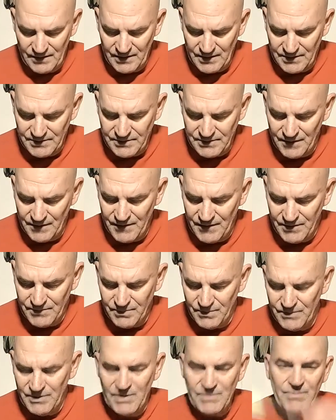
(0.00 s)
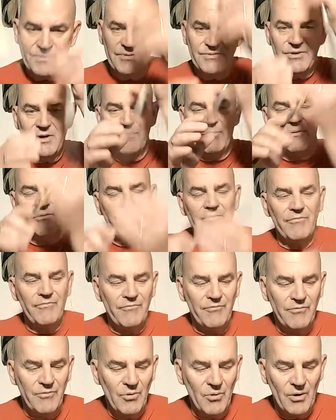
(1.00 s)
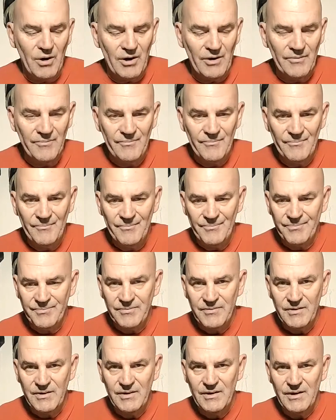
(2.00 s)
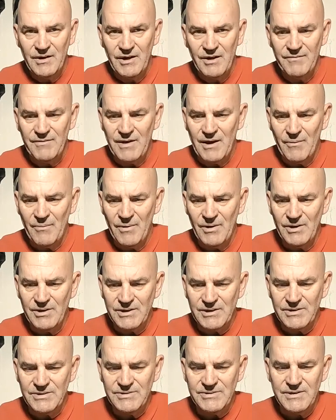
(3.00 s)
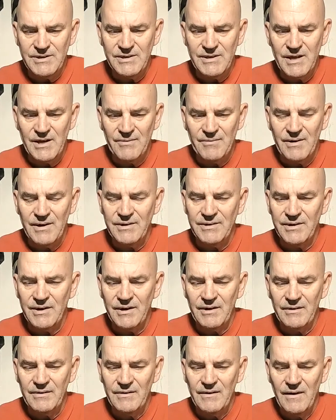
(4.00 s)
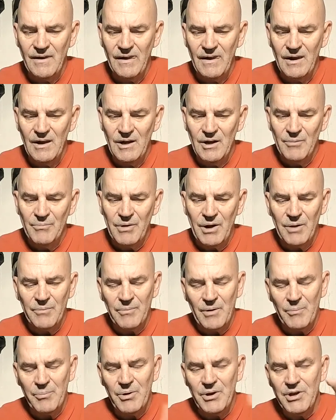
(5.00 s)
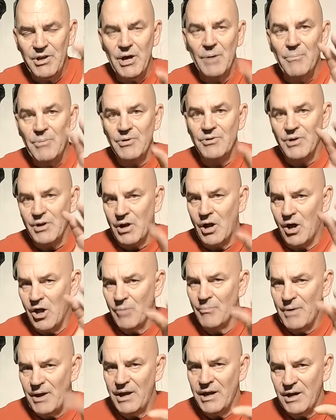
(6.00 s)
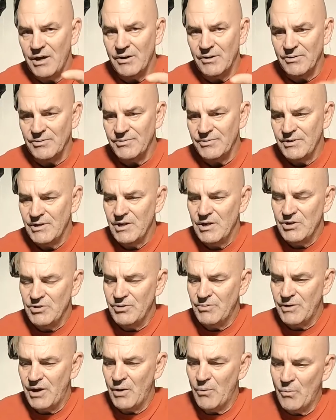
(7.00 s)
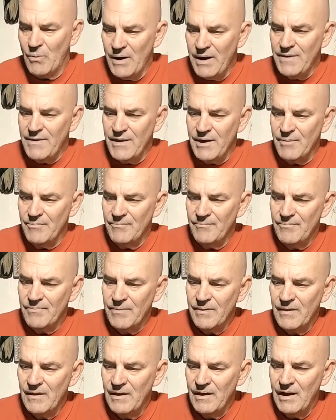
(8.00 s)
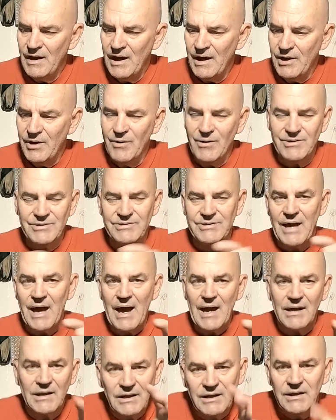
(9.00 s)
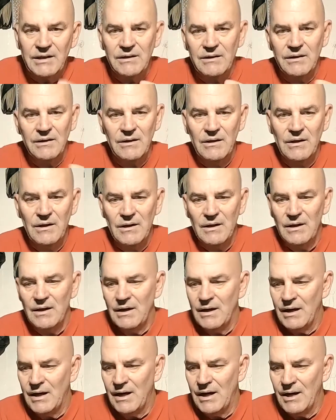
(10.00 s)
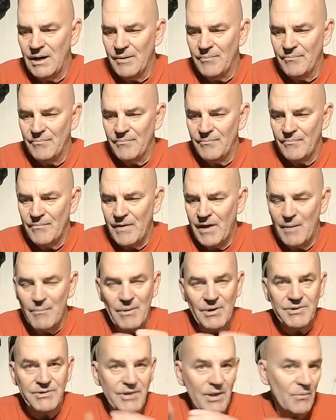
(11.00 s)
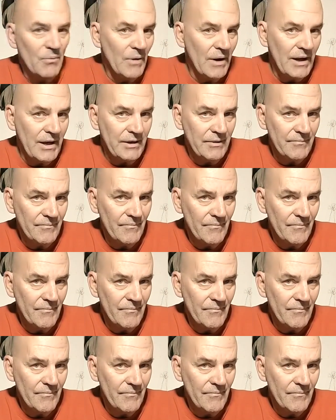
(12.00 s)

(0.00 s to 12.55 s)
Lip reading: you see on this one's number 4. I don't know how well you can see that right there, but I put numbers on all my arrows, so when I weigh them I know exactly how much they weigh.